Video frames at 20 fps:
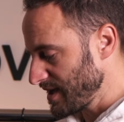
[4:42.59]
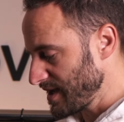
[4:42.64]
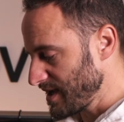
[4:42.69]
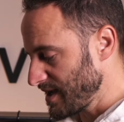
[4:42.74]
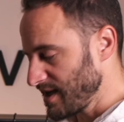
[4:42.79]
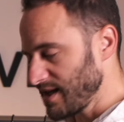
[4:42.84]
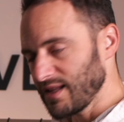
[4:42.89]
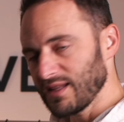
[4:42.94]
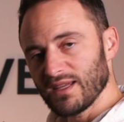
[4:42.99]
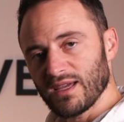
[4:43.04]

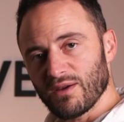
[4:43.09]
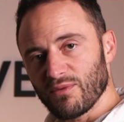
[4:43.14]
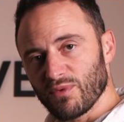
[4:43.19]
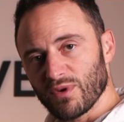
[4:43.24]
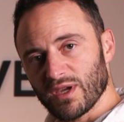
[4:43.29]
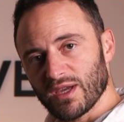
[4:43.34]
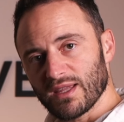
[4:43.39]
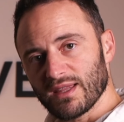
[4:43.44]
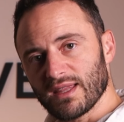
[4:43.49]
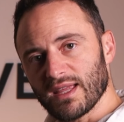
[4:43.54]
and yeah,
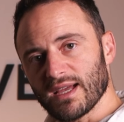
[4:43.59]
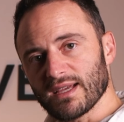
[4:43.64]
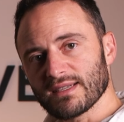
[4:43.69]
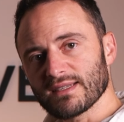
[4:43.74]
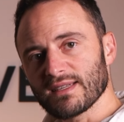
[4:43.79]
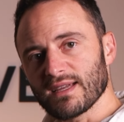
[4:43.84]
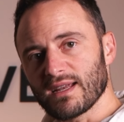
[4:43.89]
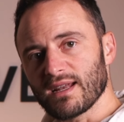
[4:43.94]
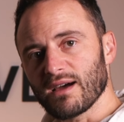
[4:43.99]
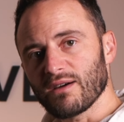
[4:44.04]
we can
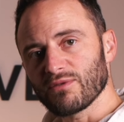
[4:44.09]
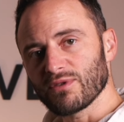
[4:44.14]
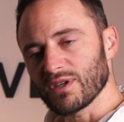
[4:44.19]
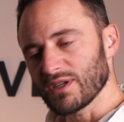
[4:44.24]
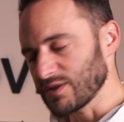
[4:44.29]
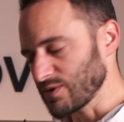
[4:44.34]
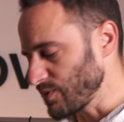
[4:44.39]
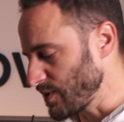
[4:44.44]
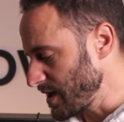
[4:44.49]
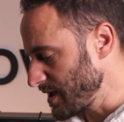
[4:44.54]
test that out
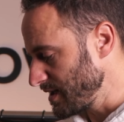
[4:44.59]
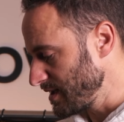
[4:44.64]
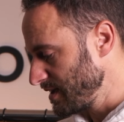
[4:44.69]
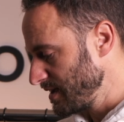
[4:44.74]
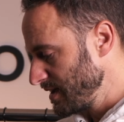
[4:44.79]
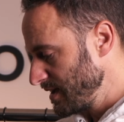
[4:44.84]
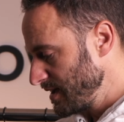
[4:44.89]
as well.